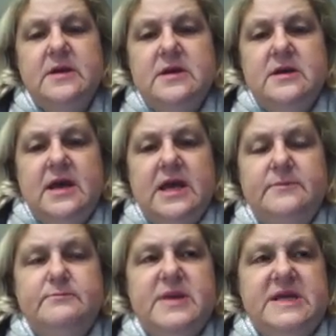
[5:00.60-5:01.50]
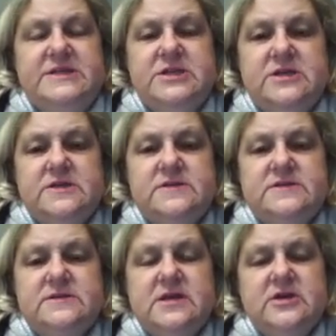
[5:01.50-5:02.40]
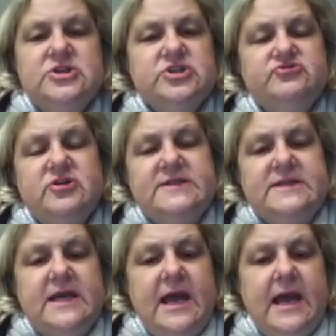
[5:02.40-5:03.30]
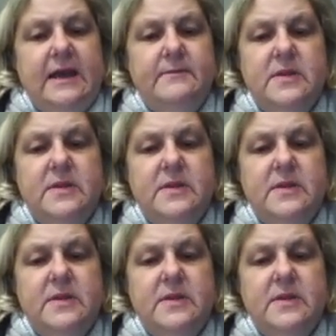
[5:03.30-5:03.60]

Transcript: and meters just writing M.